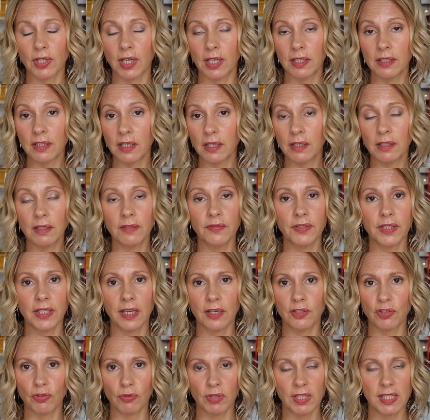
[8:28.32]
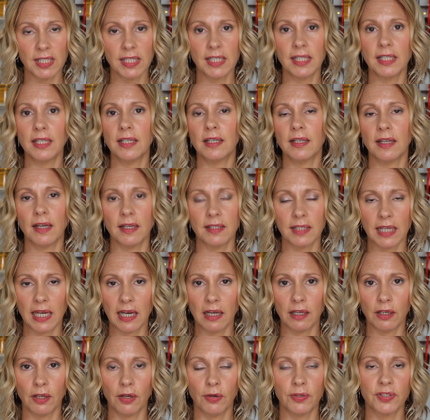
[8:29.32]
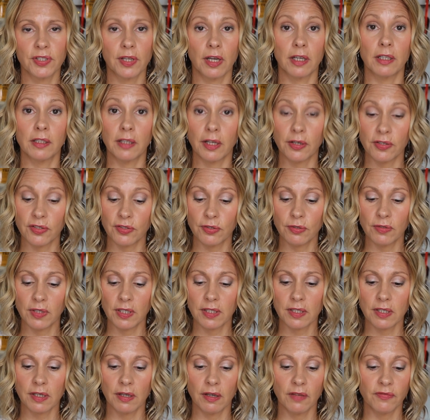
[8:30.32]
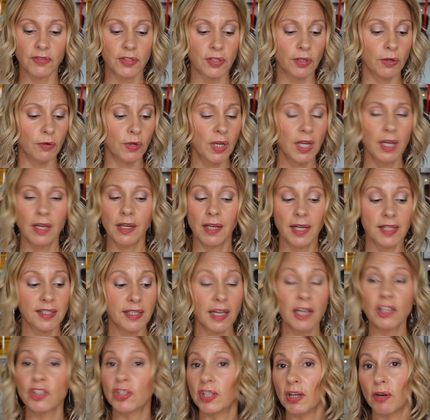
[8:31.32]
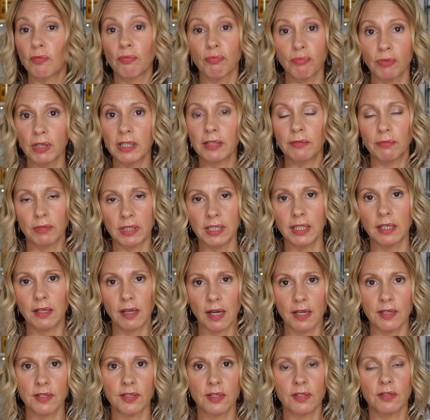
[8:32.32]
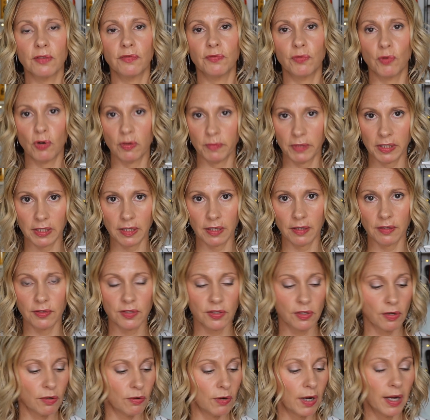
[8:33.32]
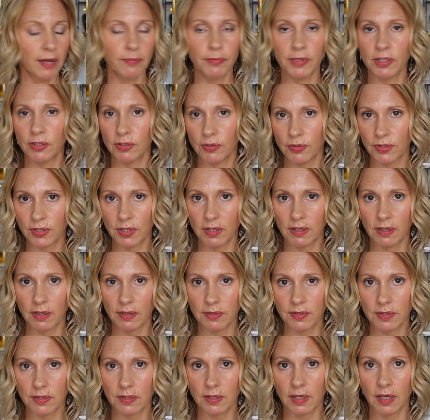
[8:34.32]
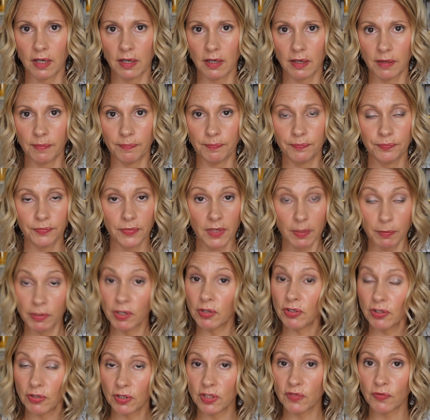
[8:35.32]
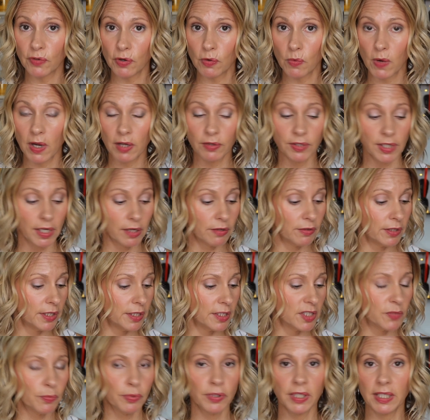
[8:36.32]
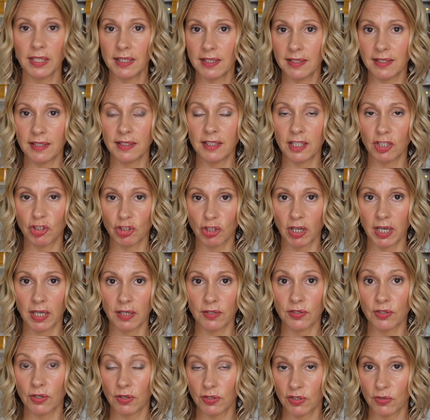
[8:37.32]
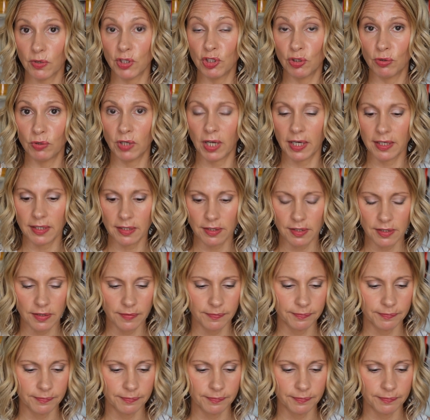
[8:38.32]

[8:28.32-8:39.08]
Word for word: I love. It has green tea, it has aloe, it's got a lot of soothing stuff. So it's actually a really, really nice formula. So I've been using this, um, been using this for a while now and it's pretty easy to get your hands on, so I do like it.